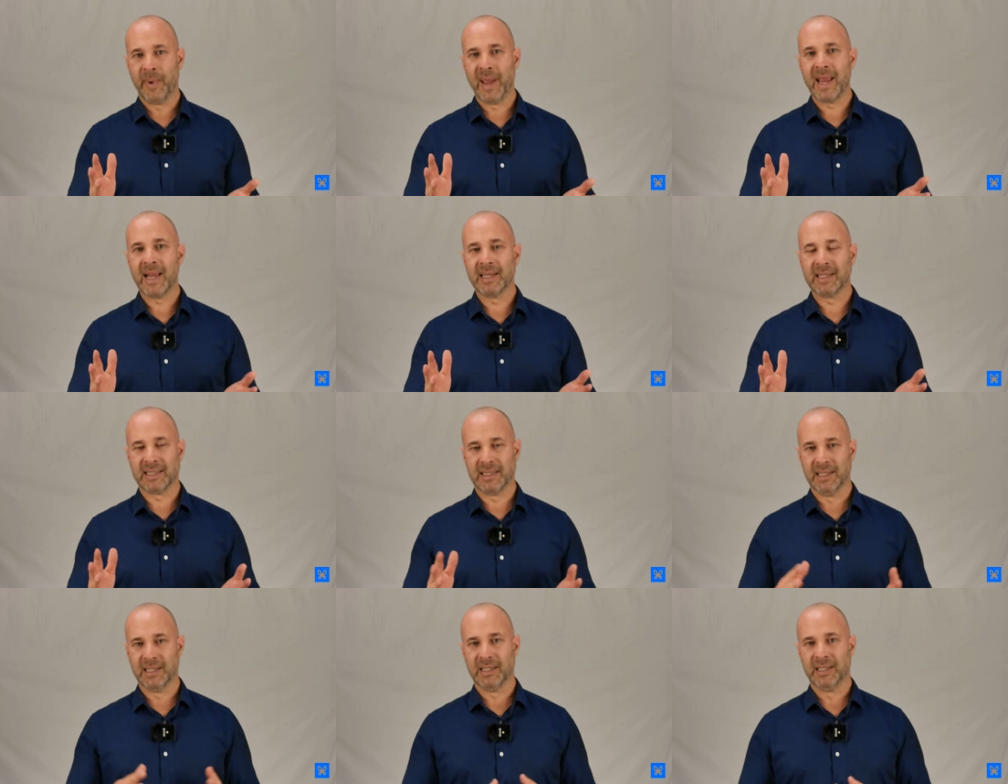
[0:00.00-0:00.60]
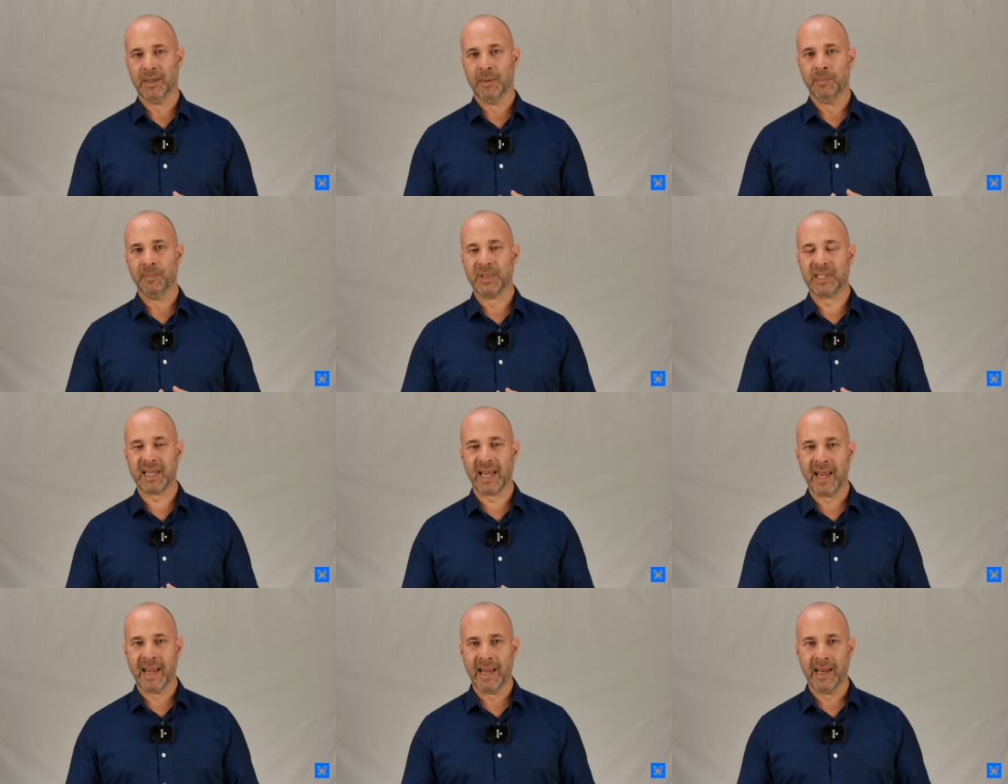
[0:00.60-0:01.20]
bank
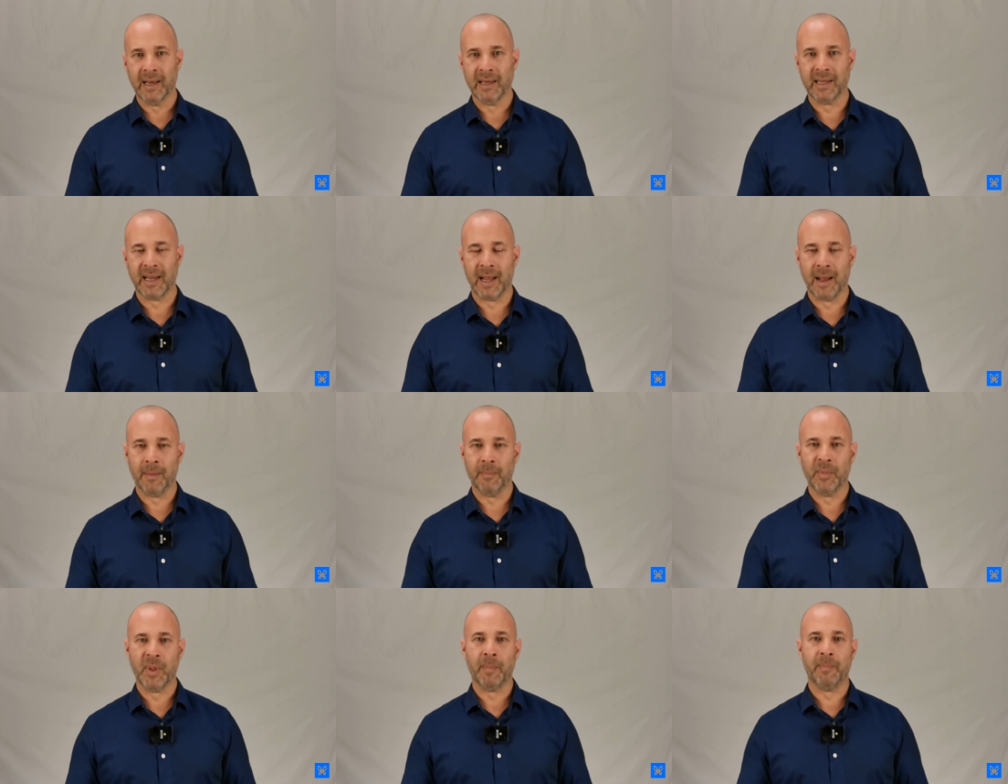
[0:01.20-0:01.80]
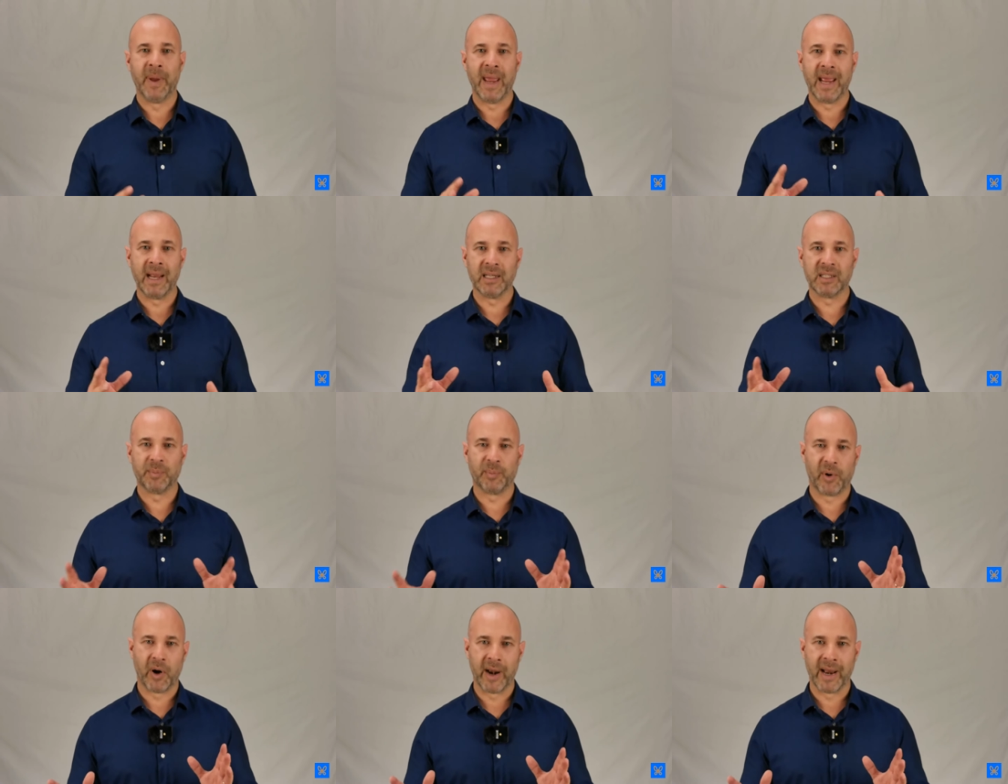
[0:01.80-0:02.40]
systems and the
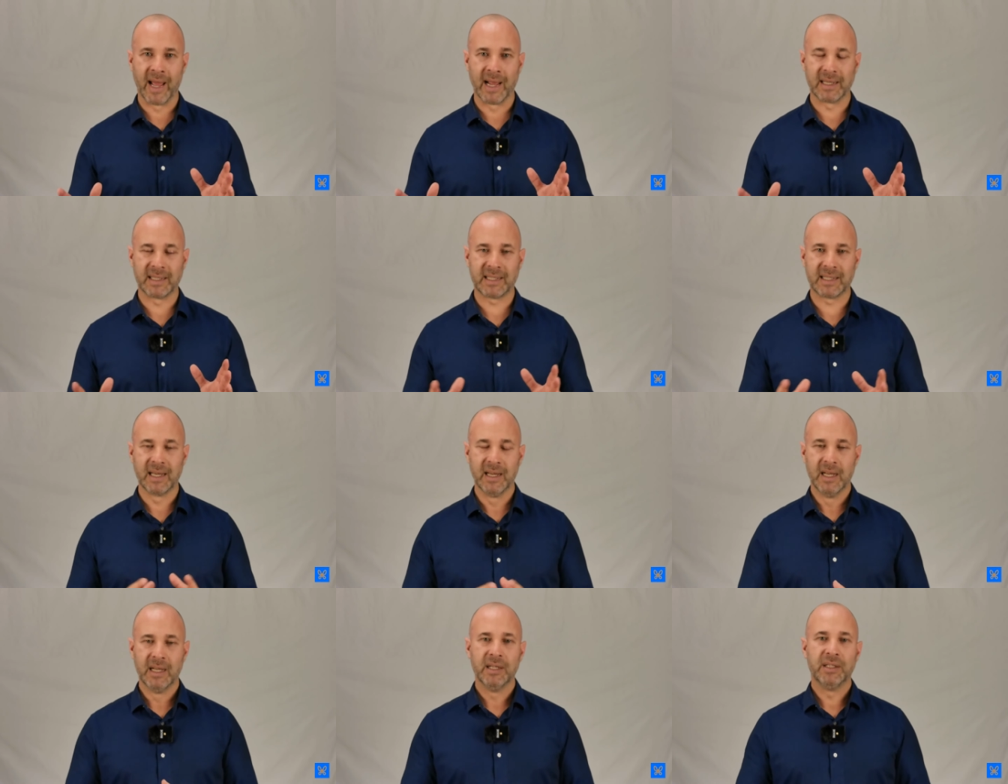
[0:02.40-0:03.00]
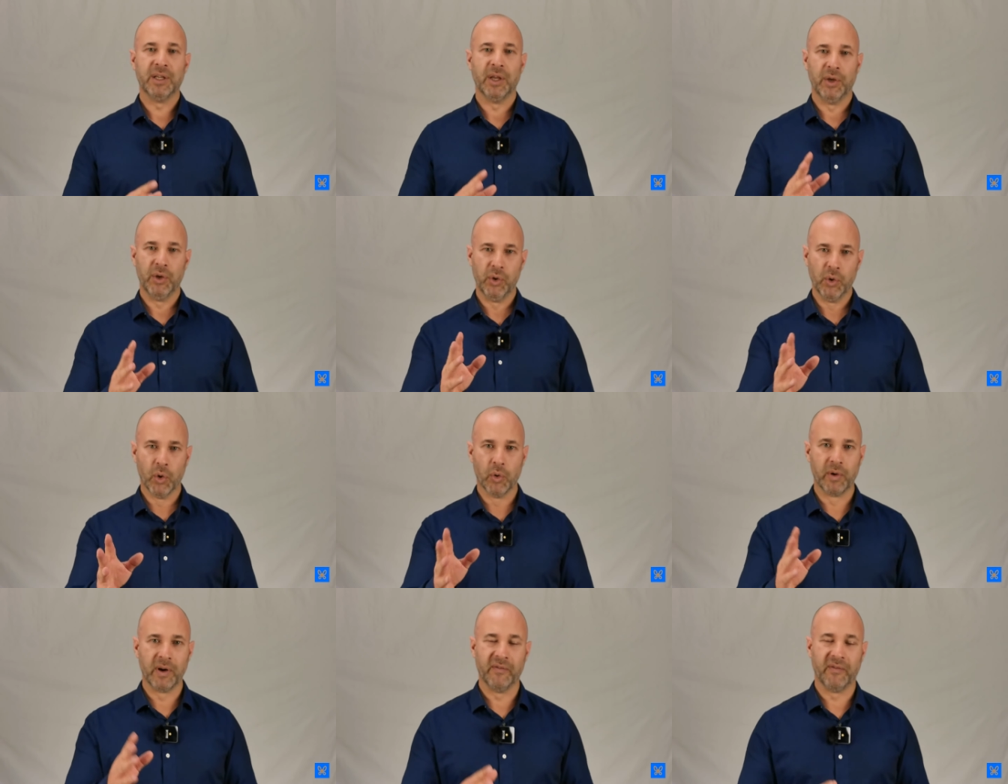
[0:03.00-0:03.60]
bank's products to
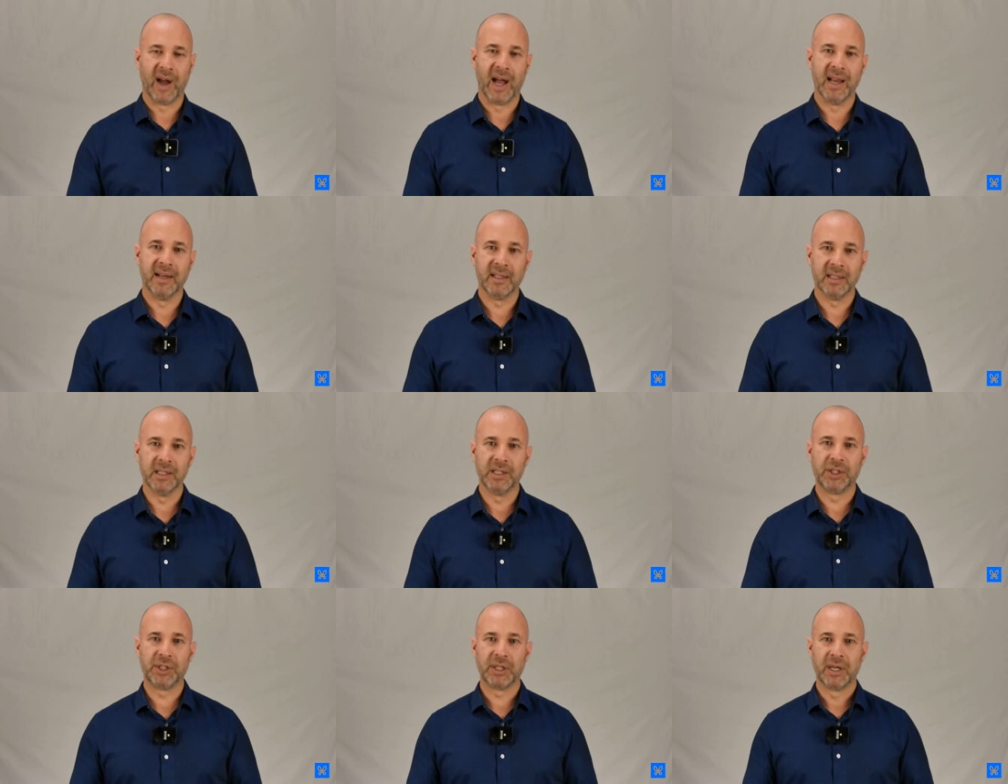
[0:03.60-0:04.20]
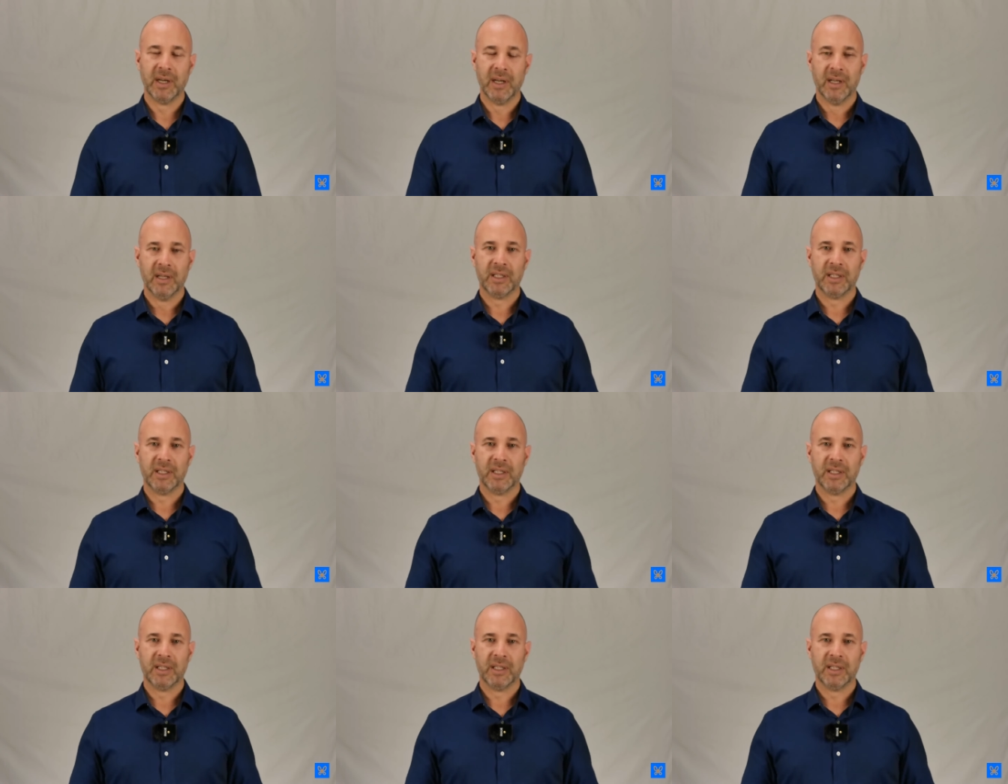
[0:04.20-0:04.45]
your advantage,